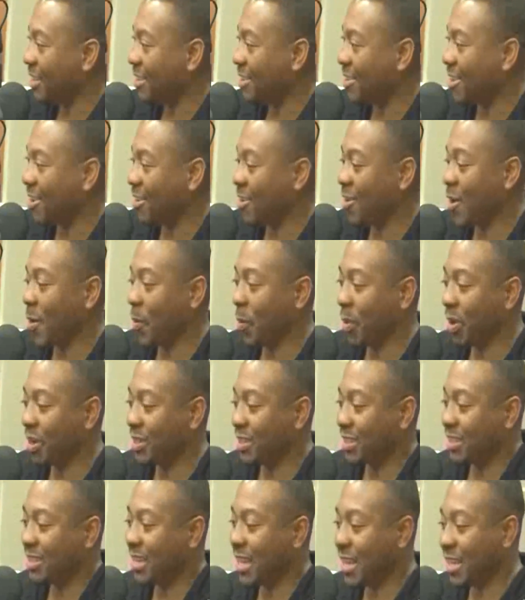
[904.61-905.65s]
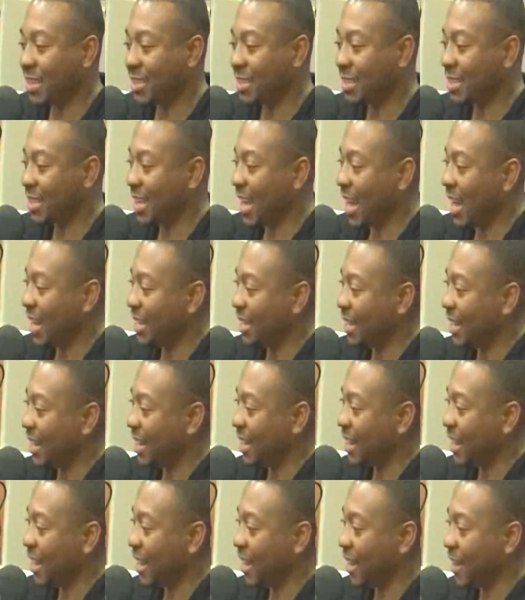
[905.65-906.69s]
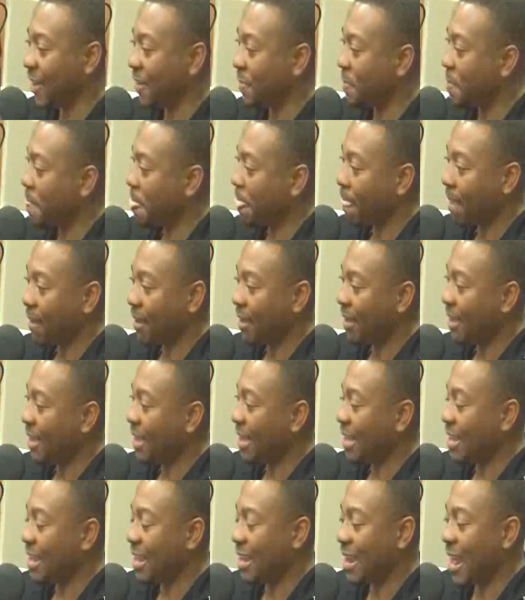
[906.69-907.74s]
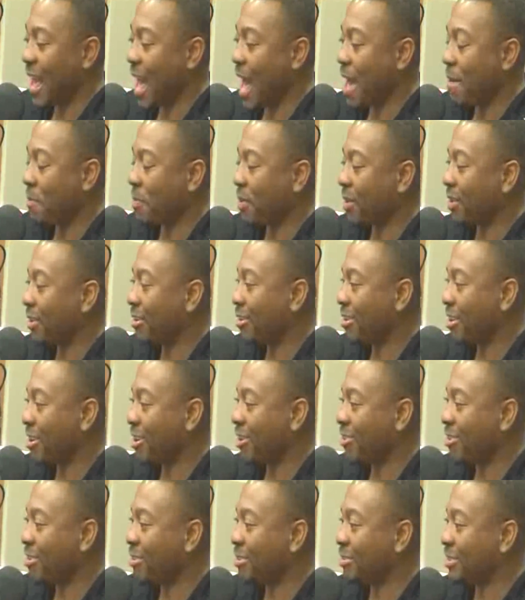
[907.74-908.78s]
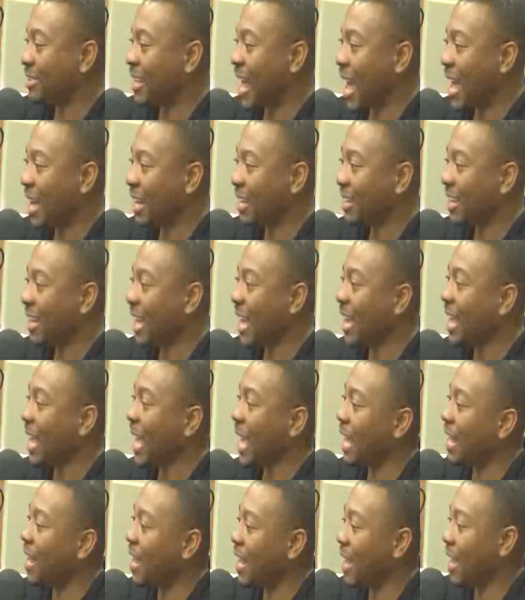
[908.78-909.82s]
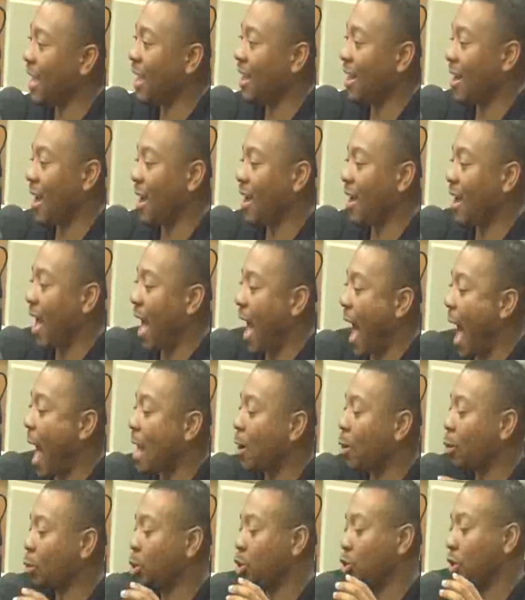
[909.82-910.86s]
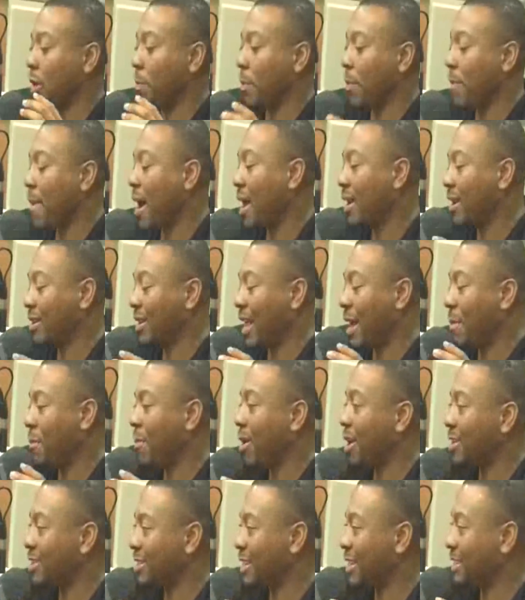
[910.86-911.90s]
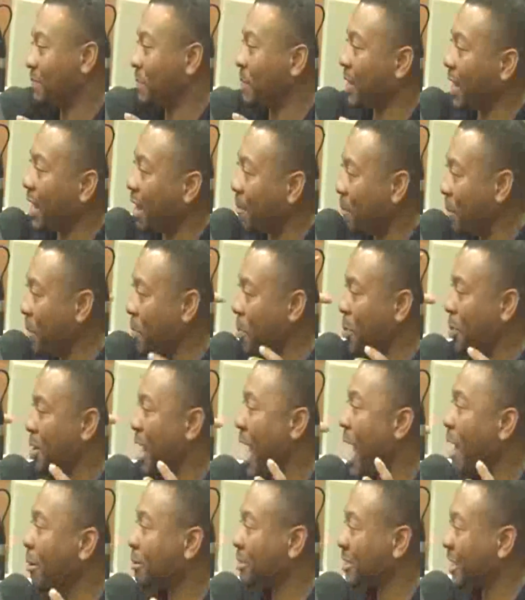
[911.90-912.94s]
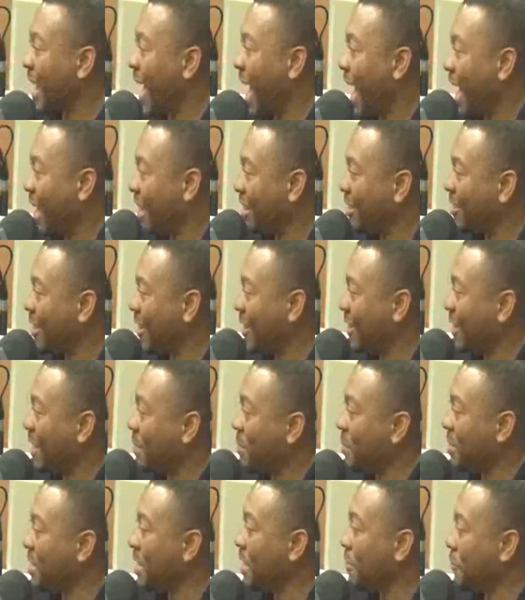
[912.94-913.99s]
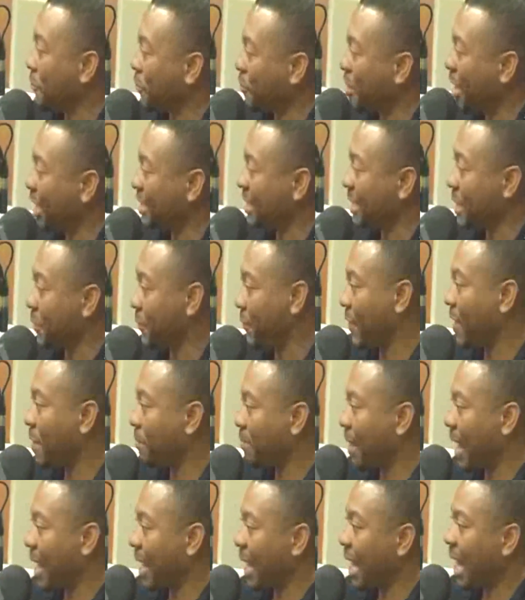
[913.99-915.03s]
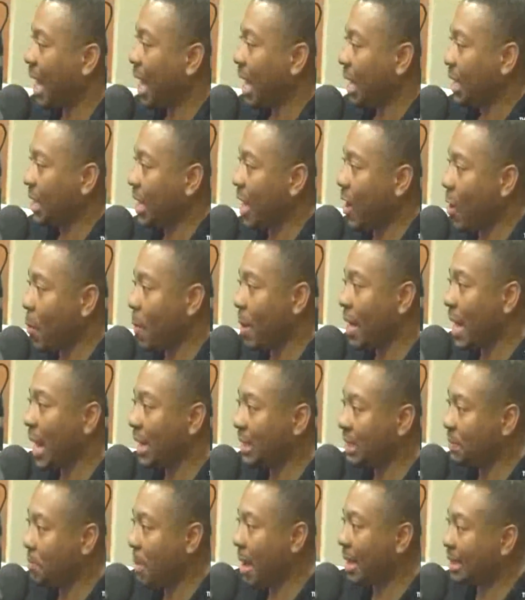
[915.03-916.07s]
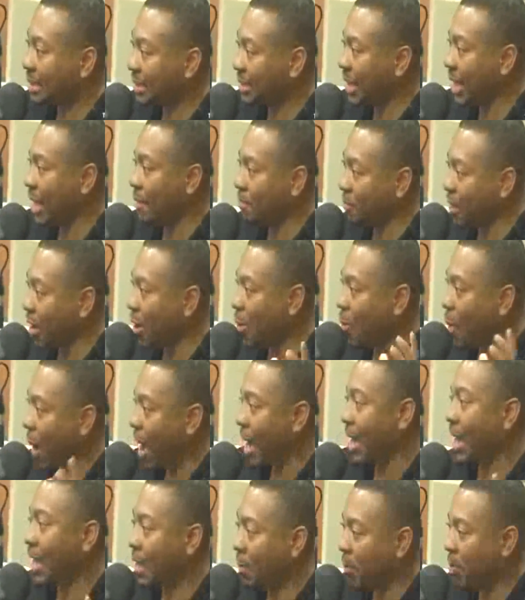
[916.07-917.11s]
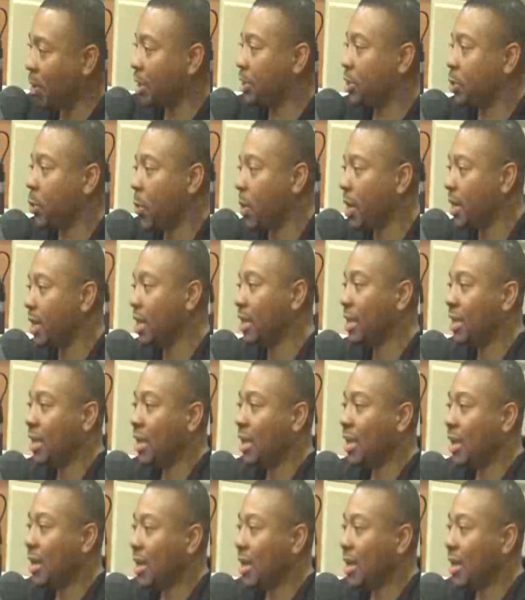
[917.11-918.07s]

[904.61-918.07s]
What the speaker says: You know, he going to put us in this. And then it didn't happen. You know, it was like, and I don't trip about it that much. It'd be the people on the outside. You know, it'd be your friends, your family, like, yo, man, that's messed up. Yo, why he ain't put you in it?